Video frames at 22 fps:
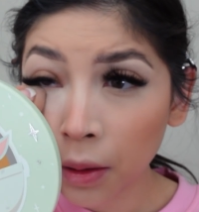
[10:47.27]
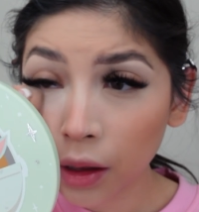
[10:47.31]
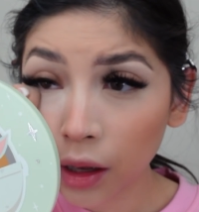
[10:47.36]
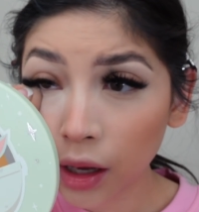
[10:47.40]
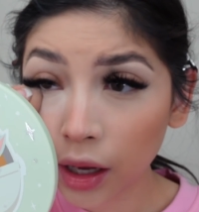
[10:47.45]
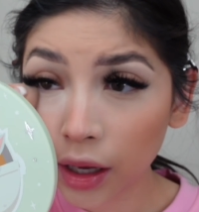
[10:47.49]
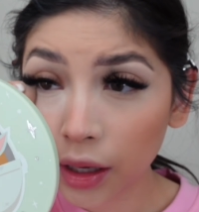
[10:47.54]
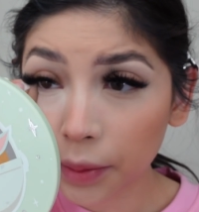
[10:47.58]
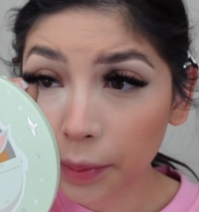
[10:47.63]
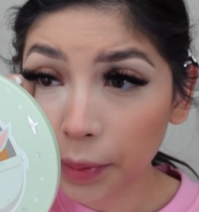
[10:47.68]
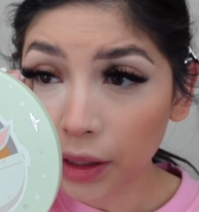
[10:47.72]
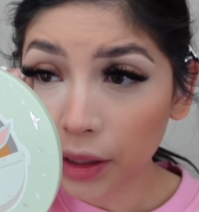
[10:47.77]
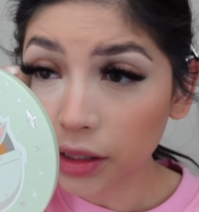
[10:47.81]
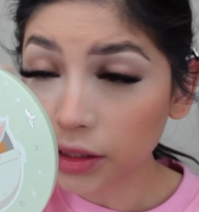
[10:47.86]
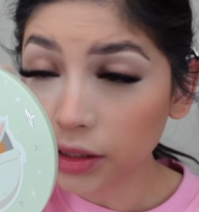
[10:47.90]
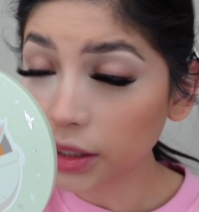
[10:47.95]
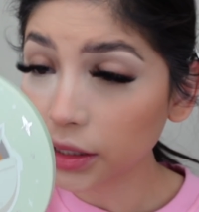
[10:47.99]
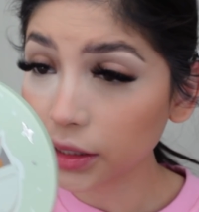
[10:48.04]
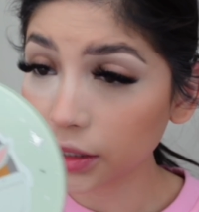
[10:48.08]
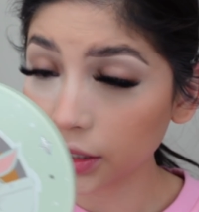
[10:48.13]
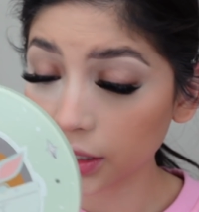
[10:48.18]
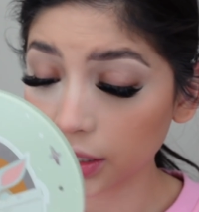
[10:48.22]
I
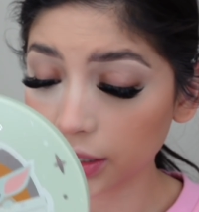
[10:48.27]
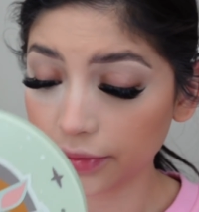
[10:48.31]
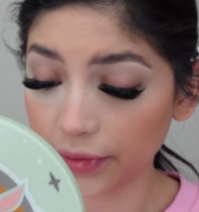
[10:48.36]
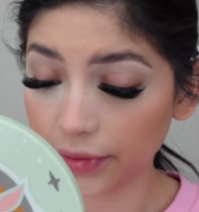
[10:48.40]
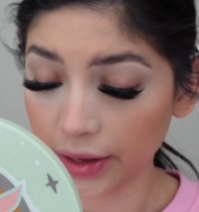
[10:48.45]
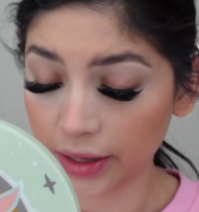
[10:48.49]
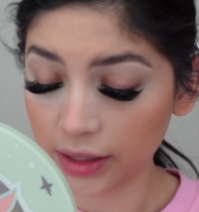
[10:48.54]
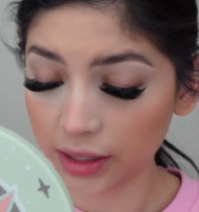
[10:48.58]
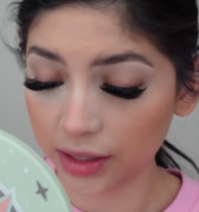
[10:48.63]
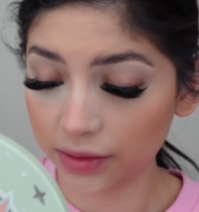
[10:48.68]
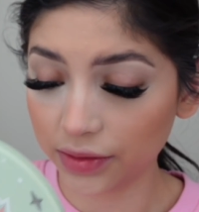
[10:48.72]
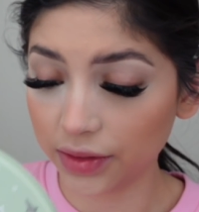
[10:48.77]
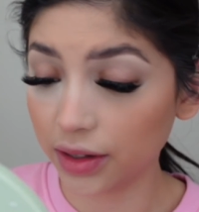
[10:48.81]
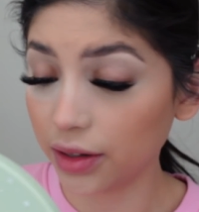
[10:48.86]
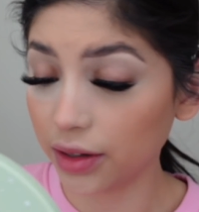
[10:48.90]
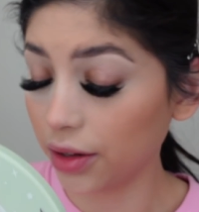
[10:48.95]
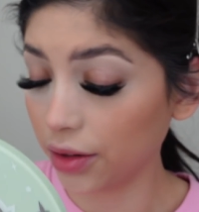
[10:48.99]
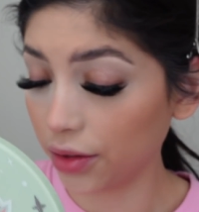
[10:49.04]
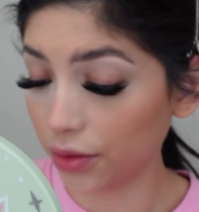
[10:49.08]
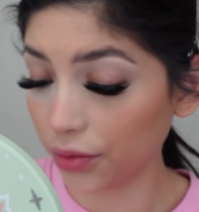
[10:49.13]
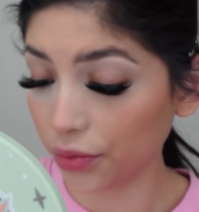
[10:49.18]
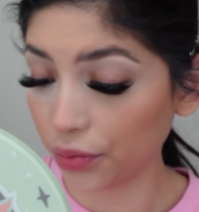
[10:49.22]
apologize in advance
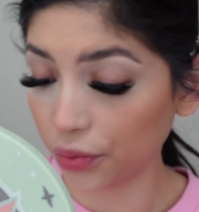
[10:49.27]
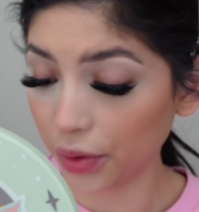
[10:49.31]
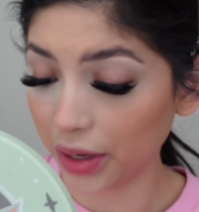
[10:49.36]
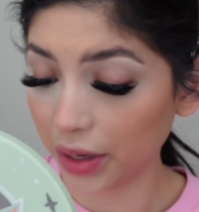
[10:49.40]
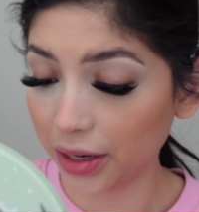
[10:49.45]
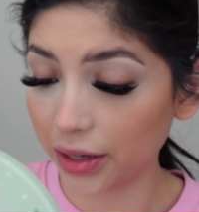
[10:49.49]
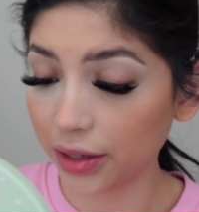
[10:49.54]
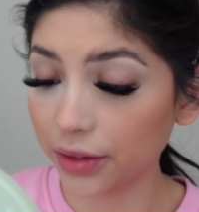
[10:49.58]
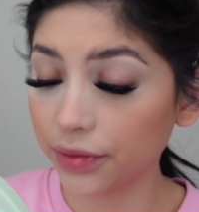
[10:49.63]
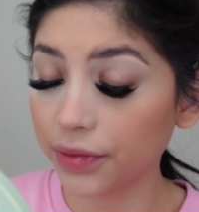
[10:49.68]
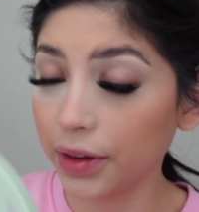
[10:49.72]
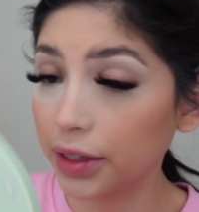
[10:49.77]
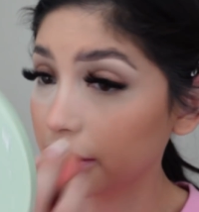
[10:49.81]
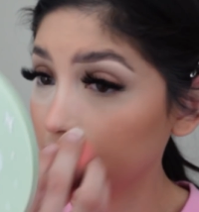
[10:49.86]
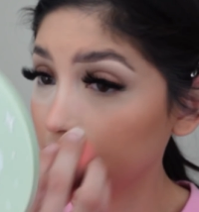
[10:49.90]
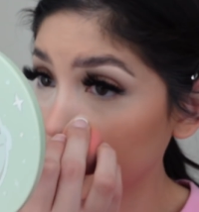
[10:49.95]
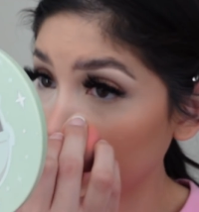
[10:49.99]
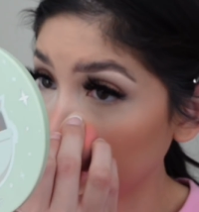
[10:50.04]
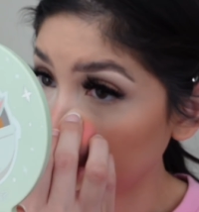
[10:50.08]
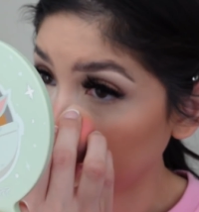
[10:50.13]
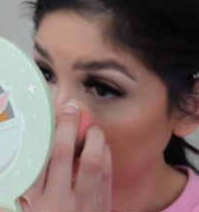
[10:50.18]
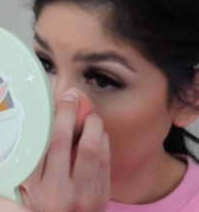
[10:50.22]
for all the weird
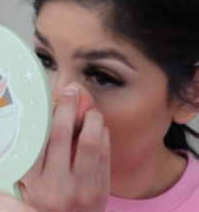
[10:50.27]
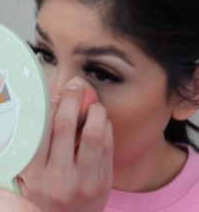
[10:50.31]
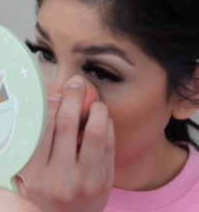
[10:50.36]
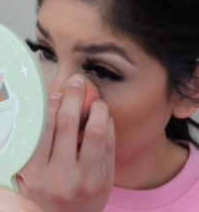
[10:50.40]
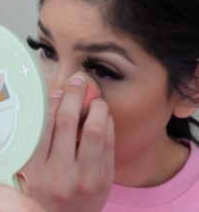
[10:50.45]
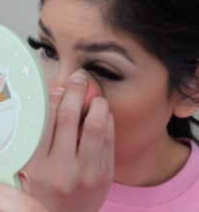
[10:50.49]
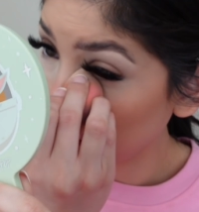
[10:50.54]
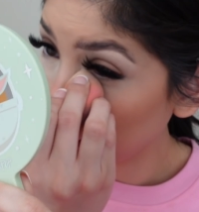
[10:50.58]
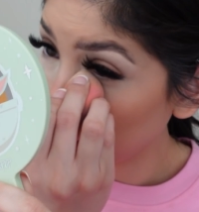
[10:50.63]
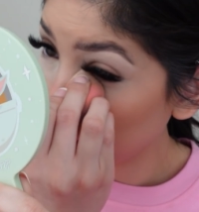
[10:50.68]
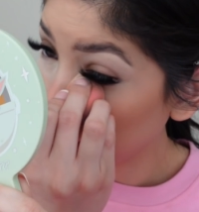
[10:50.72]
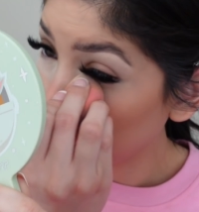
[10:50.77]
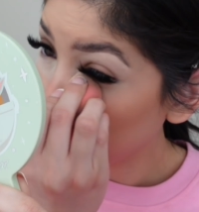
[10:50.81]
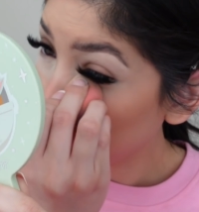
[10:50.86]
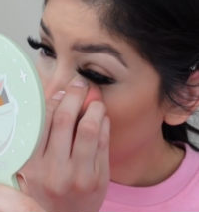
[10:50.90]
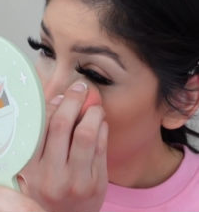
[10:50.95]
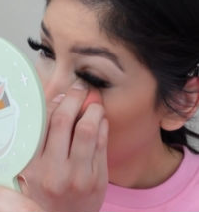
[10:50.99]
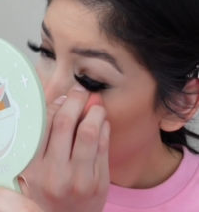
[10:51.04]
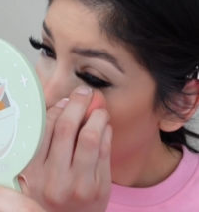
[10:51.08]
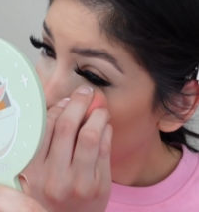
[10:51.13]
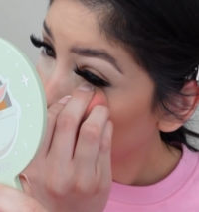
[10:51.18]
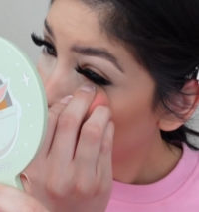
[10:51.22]
faces I make
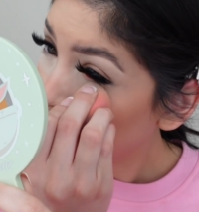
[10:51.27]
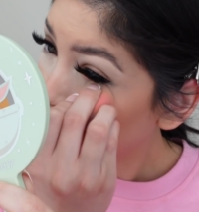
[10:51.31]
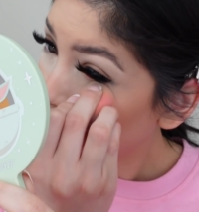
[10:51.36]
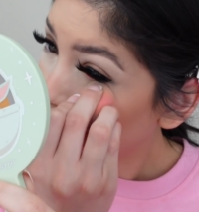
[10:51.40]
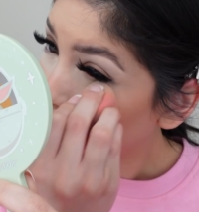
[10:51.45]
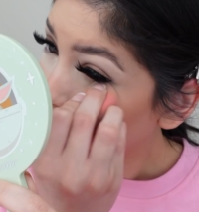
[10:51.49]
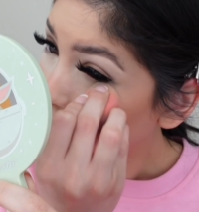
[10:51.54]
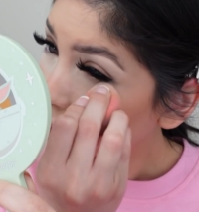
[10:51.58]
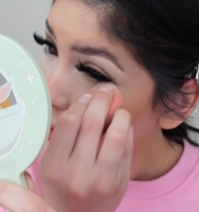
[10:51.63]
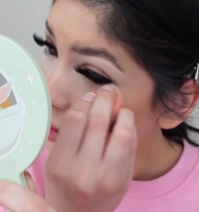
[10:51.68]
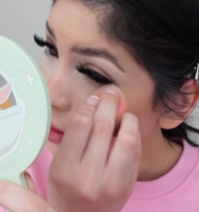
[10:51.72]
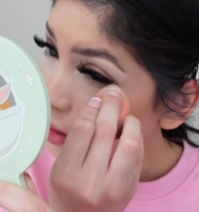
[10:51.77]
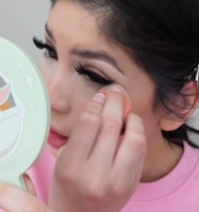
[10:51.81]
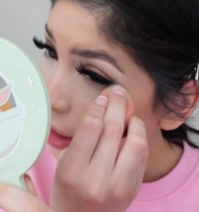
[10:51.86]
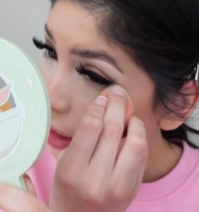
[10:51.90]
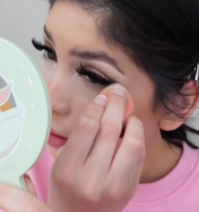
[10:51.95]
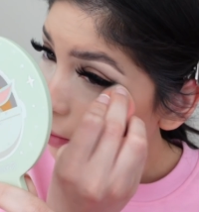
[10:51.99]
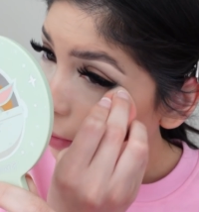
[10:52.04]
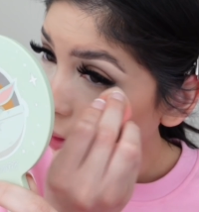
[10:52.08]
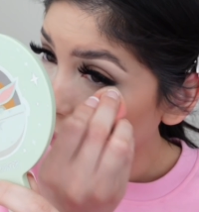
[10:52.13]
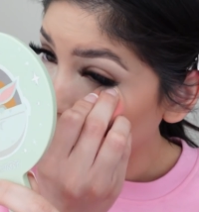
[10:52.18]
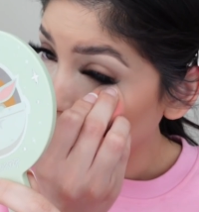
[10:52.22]
while
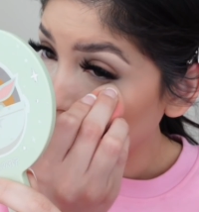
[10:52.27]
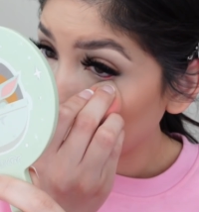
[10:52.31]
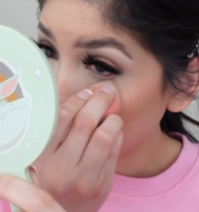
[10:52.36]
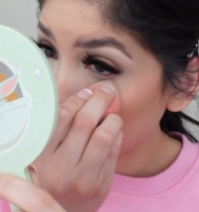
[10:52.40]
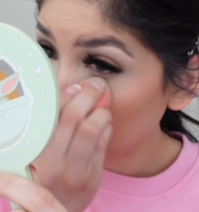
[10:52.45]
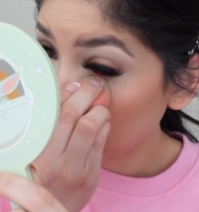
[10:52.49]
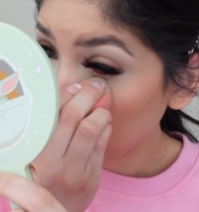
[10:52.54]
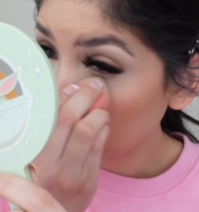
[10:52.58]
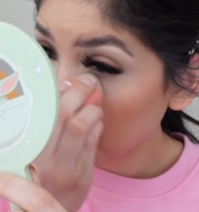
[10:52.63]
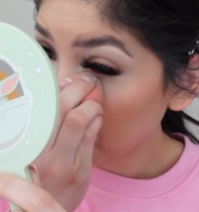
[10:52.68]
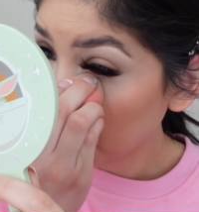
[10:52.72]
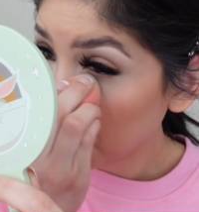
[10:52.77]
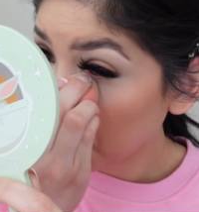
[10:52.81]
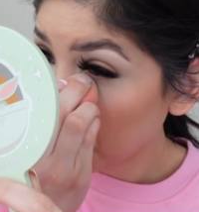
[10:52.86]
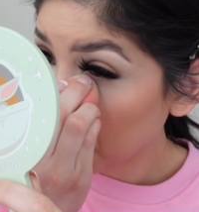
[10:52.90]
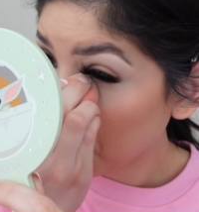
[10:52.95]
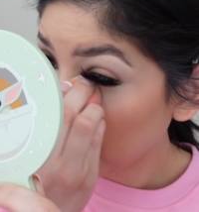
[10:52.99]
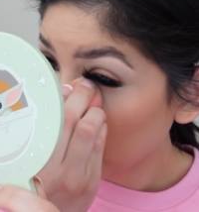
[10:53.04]
setting my makeup.